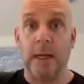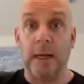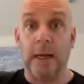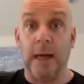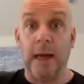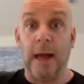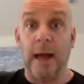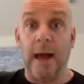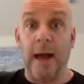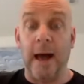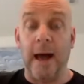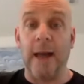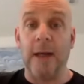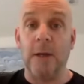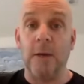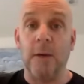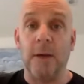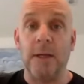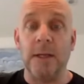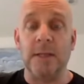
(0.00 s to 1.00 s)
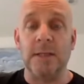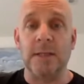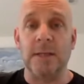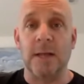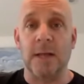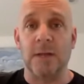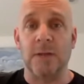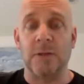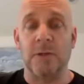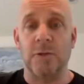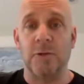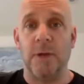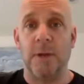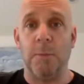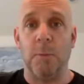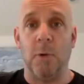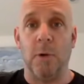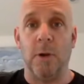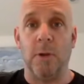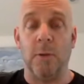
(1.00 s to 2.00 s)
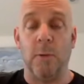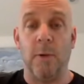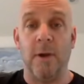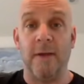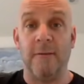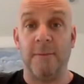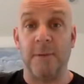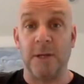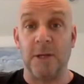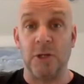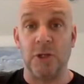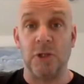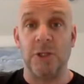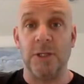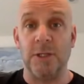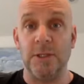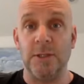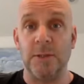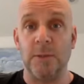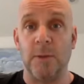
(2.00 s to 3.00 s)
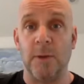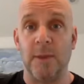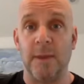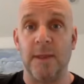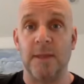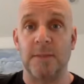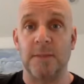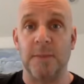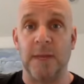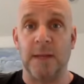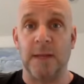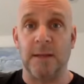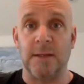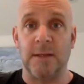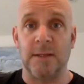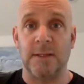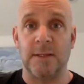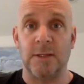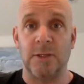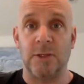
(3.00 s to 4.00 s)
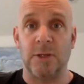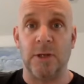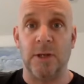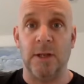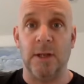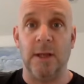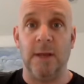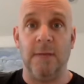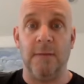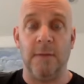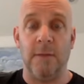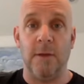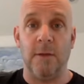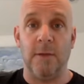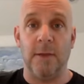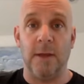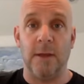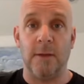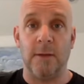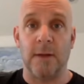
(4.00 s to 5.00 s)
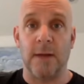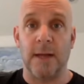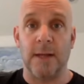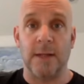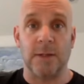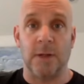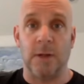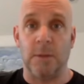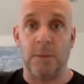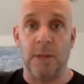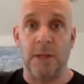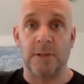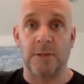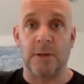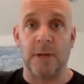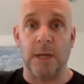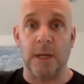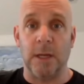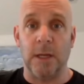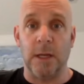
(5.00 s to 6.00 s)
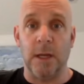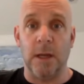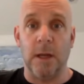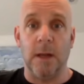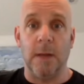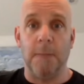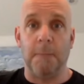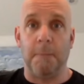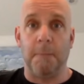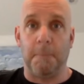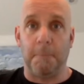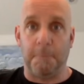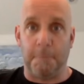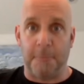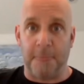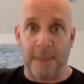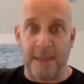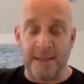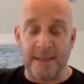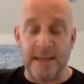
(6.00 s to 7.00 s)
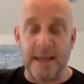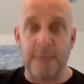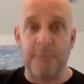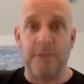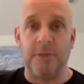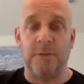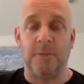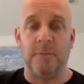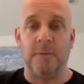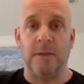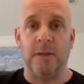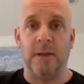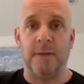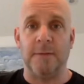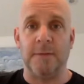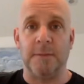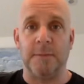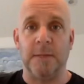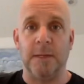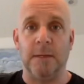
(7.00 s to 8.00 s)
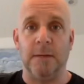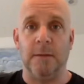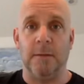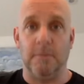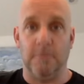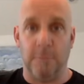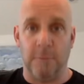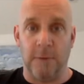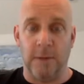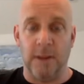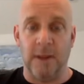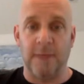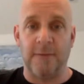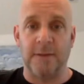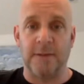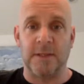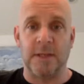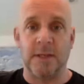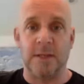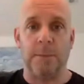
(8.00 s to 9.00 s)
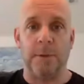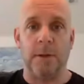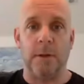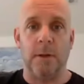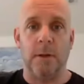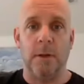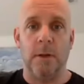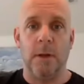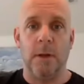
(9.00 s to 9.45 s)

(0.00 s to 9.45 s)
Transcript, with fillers: I know I need to concentrate more on the wife because she's the one that's making the decision, even though the other guy is all blustery. That's happened in real life to me. Real life example.